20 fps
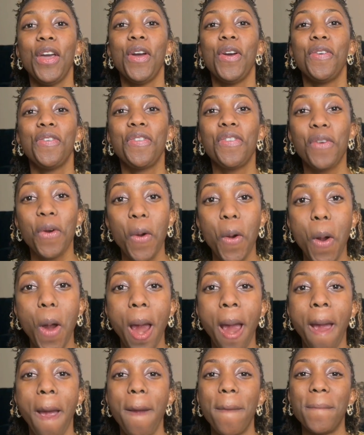
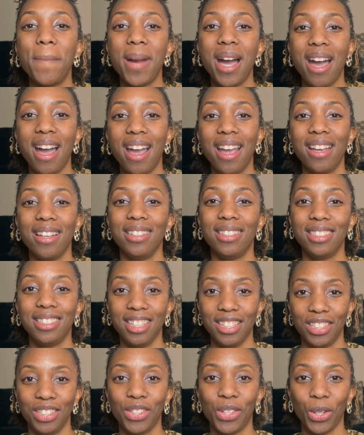for my
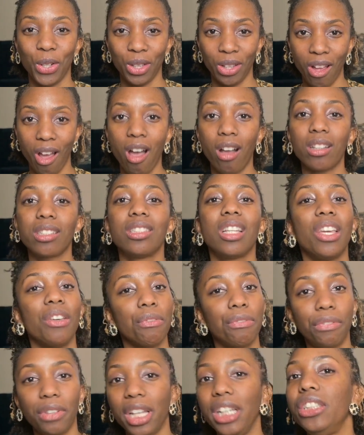sister locks.
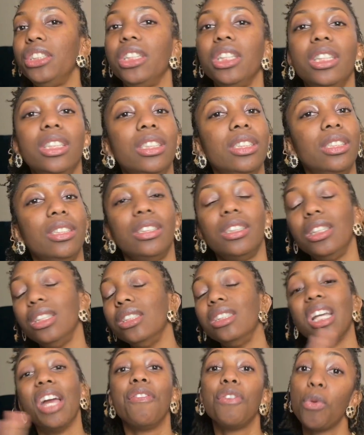Inflation is
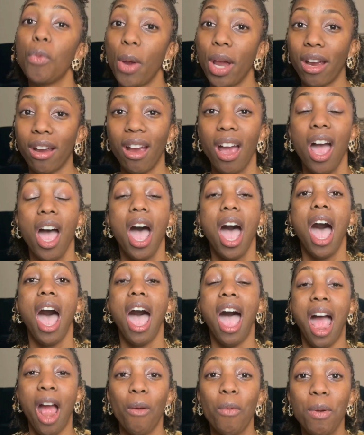everywhere.
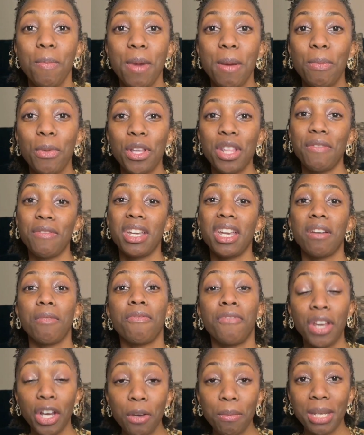I remember in the
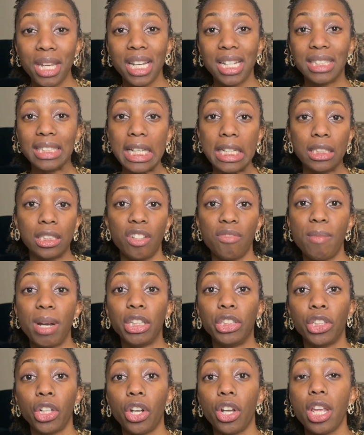very beginning stages of my
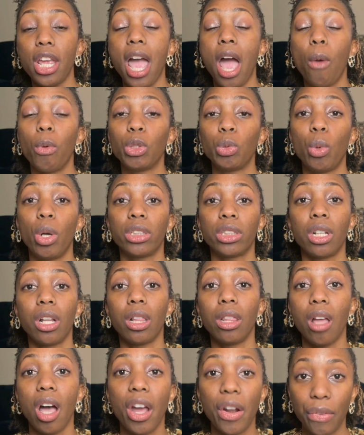journey, I was watching a
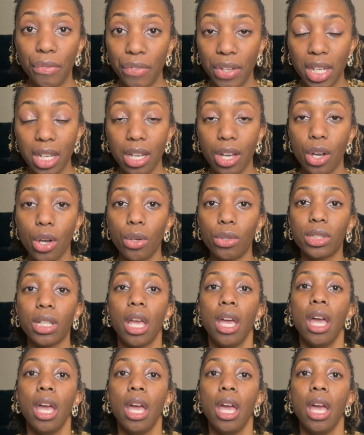lot of videos,